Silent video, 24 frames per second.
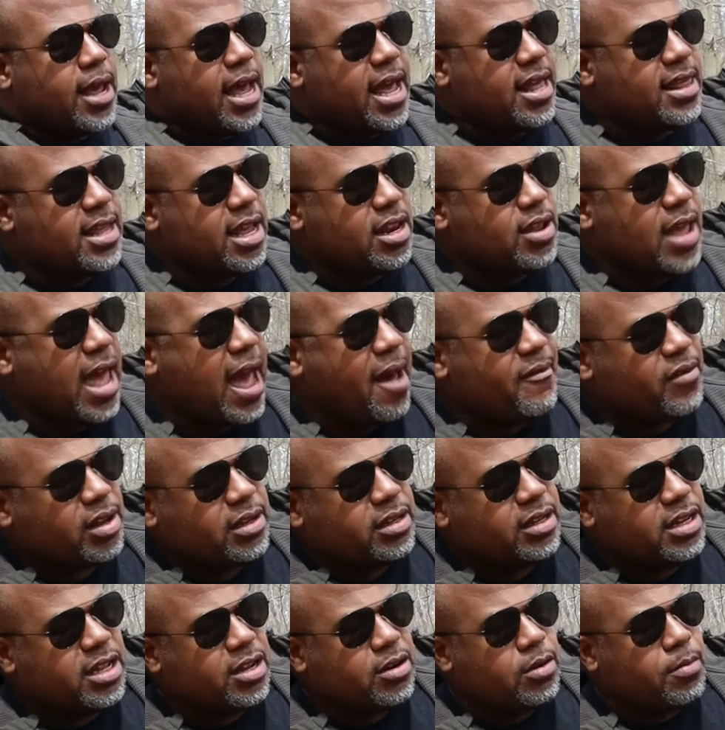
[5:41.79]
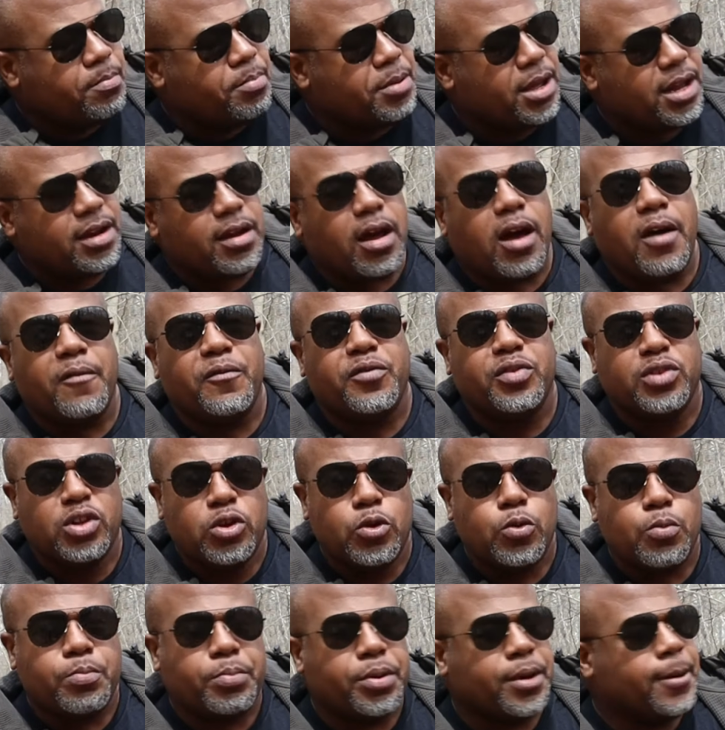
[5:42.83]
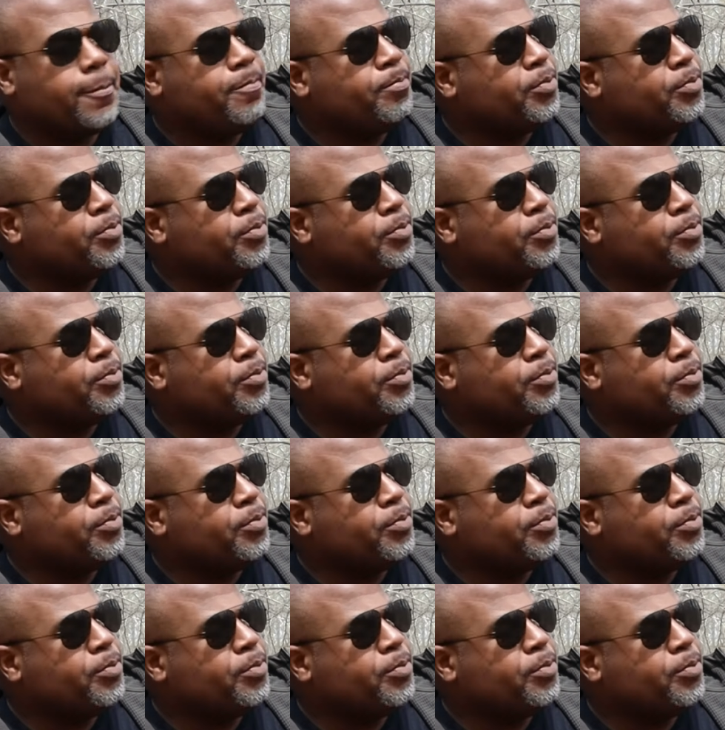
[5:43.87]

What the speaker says: and then you have a little bit of loop,